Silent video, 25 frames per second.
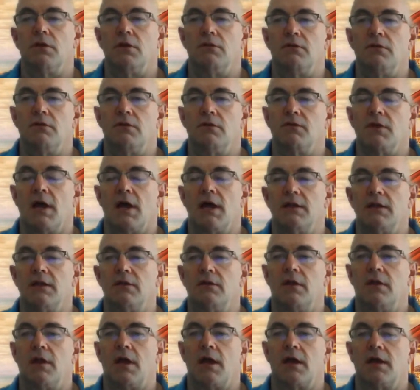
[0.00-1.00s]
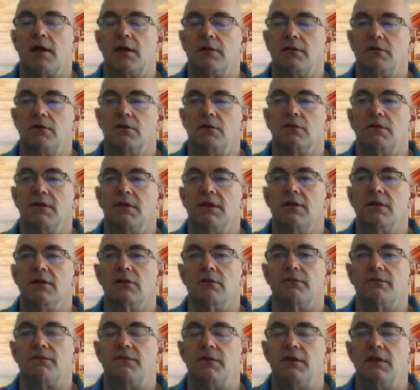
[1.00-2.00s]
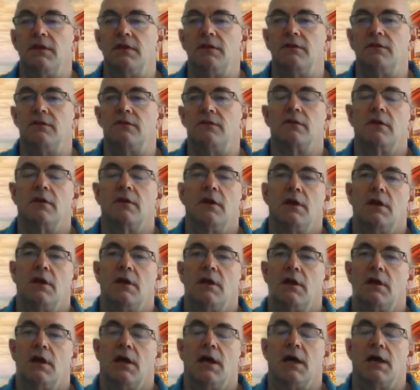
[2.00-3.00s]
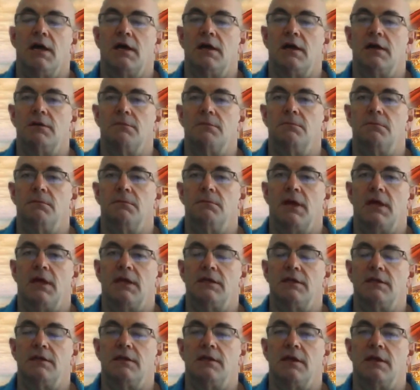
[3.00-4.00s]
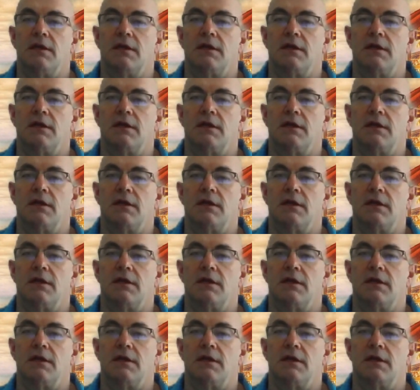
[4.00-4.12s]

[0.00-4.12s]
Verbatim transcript: got your legal fees and